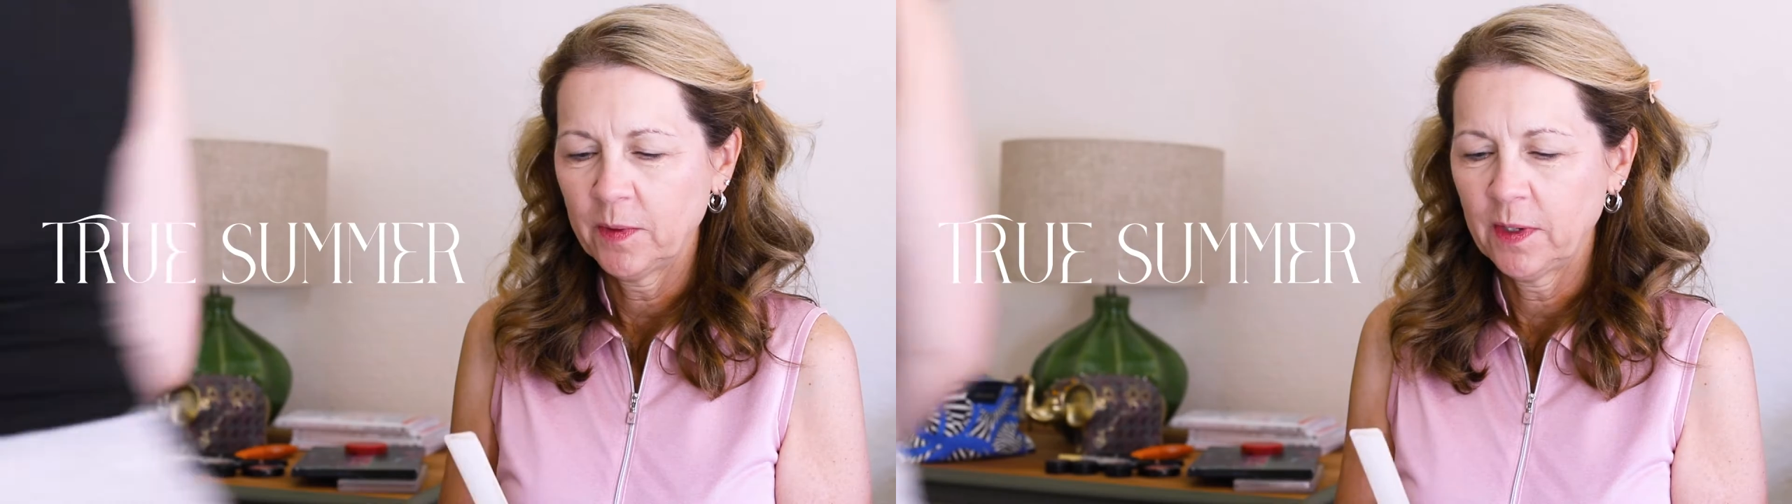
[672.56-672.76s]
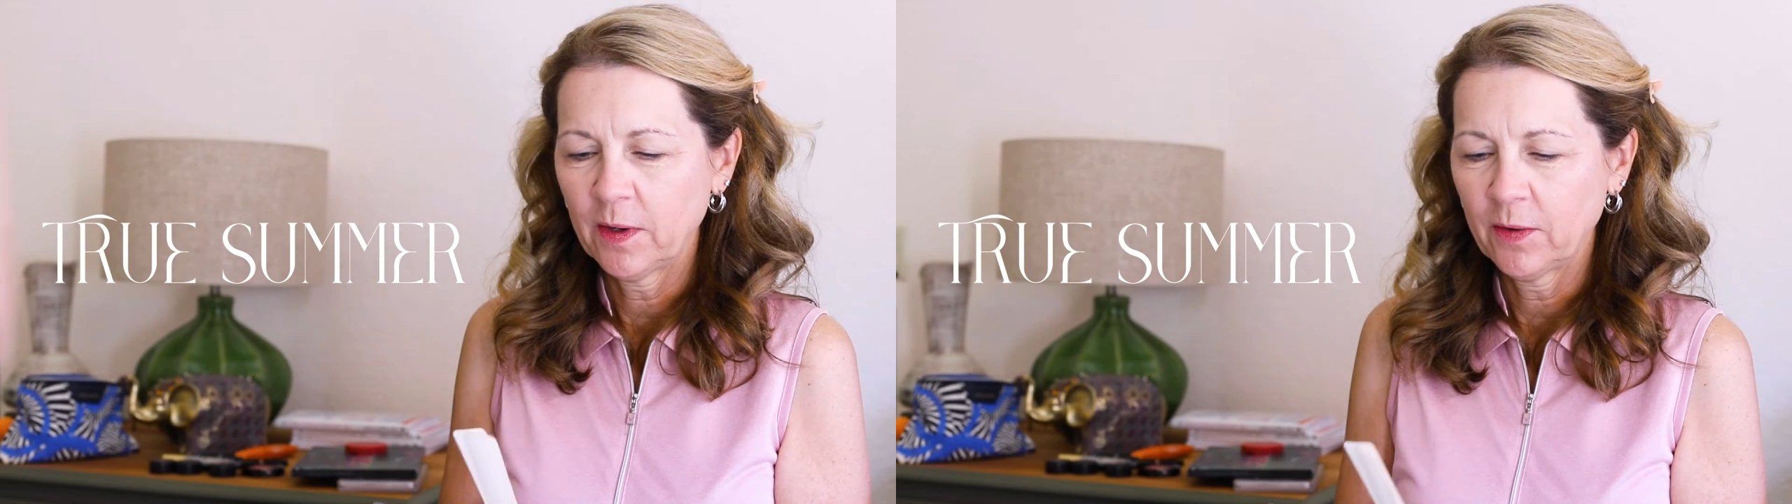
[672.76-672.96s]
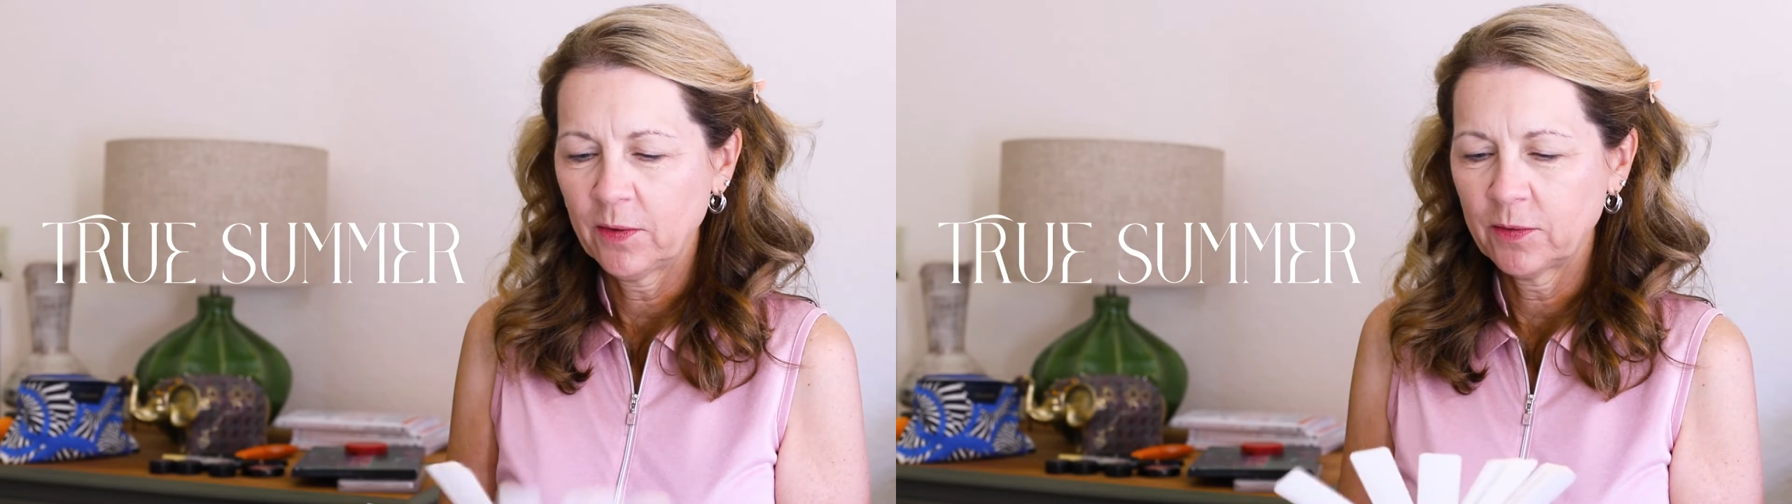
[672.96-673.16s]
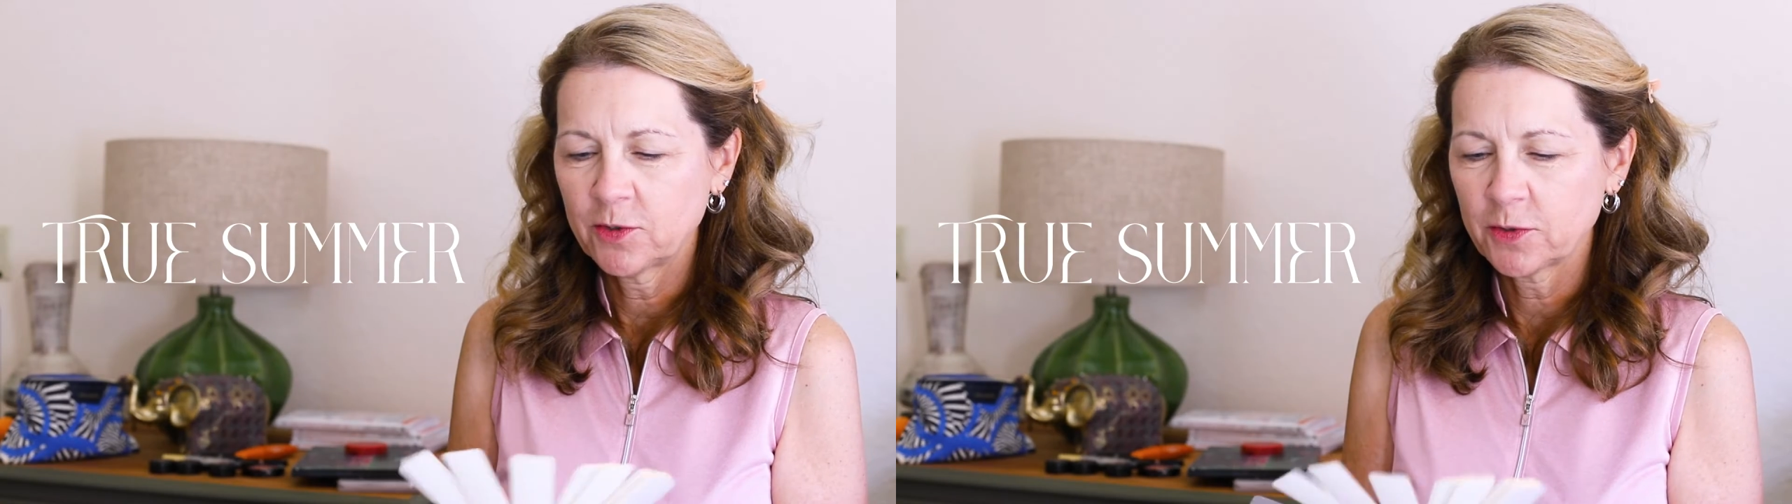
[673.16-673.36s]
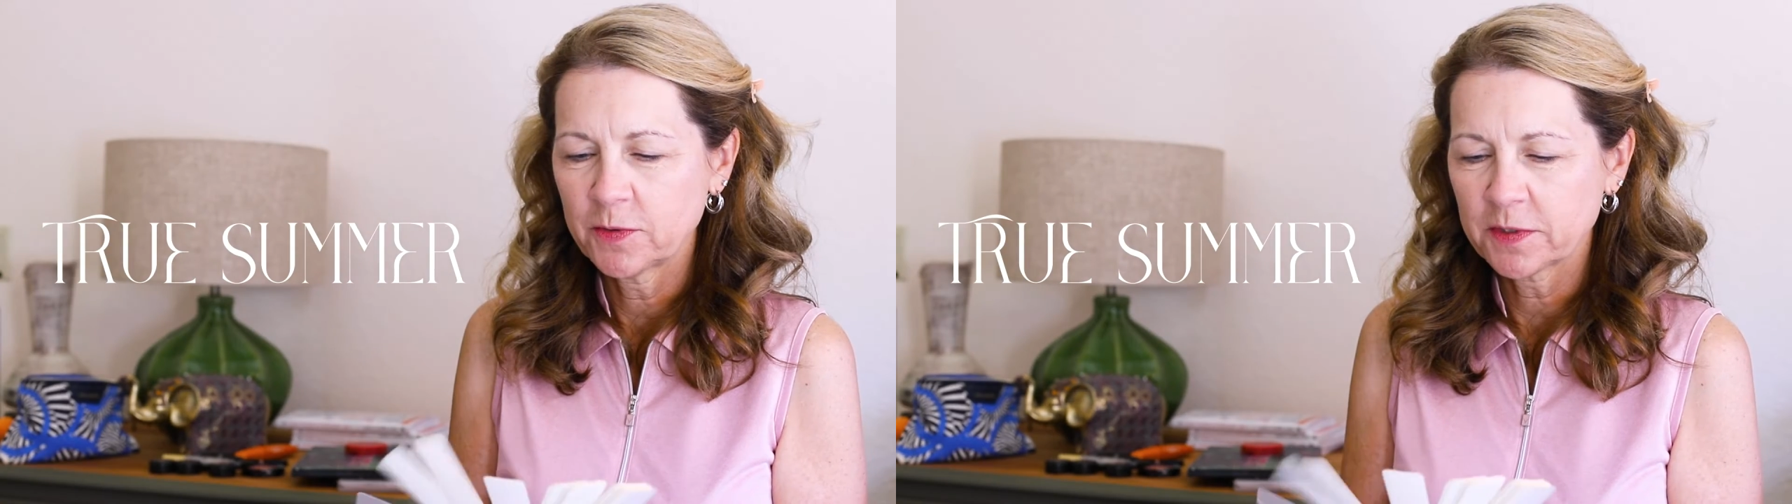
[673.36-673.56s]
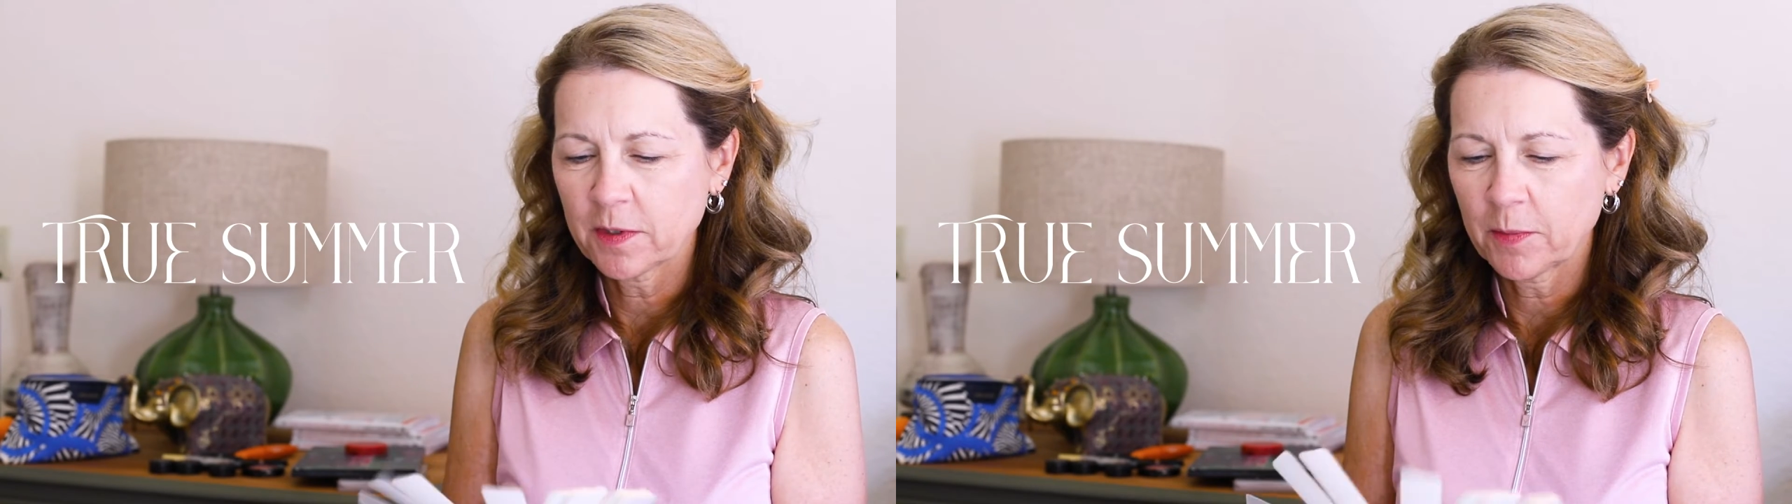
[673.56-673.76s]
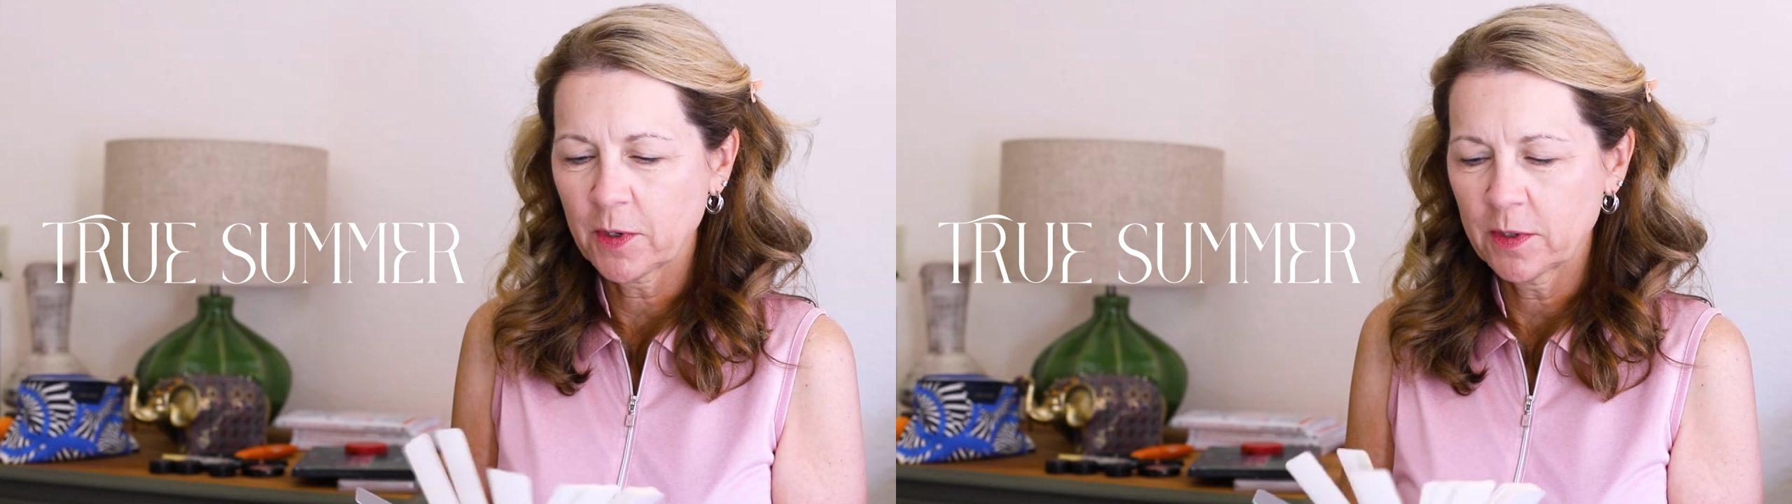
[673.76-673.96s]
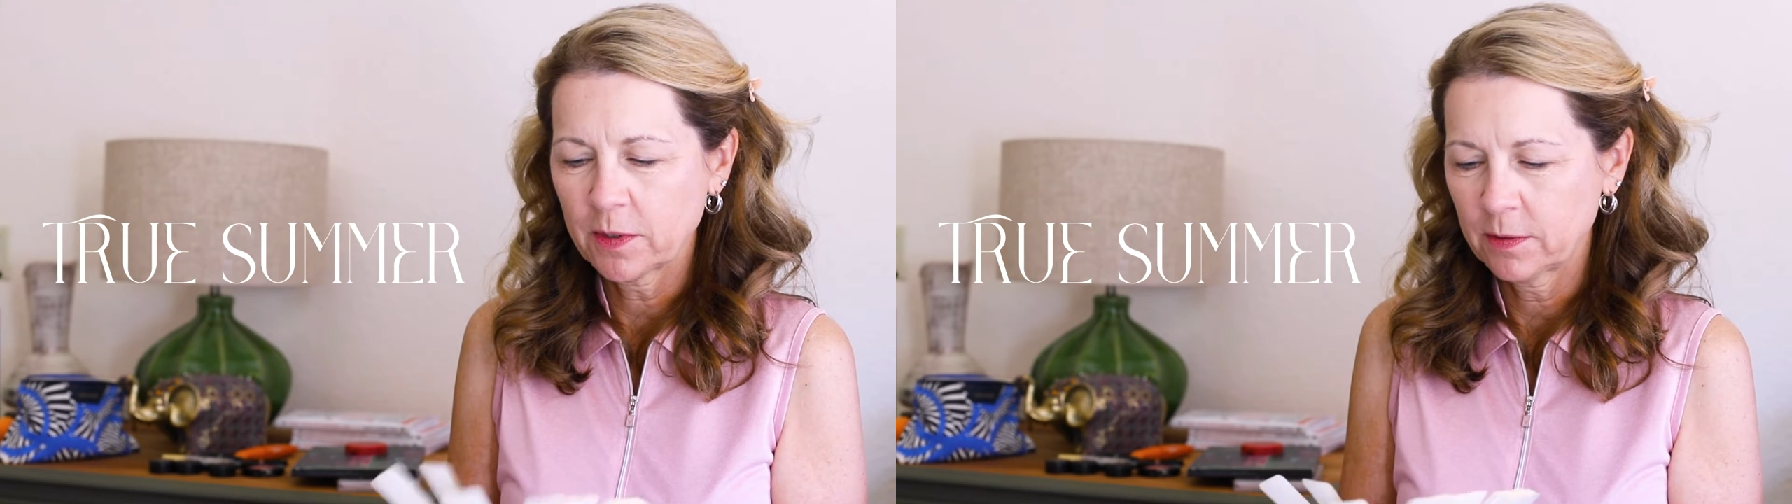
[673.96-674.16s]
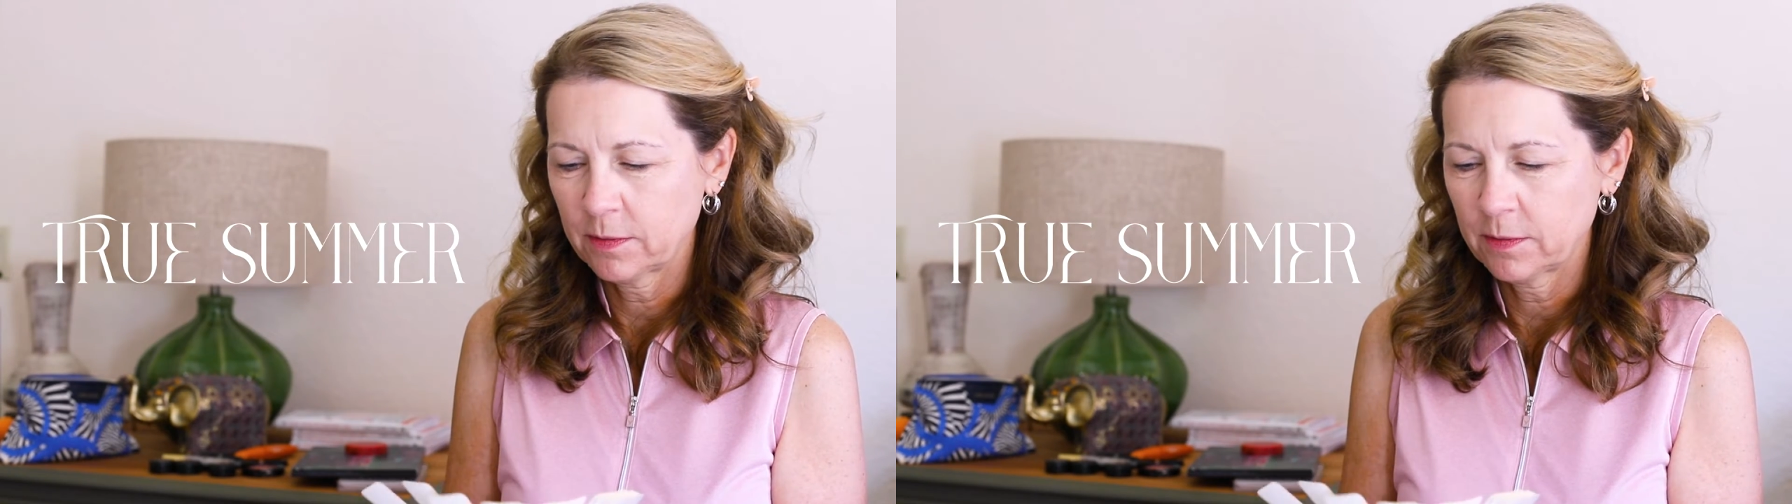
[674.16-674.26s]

we go, true summer.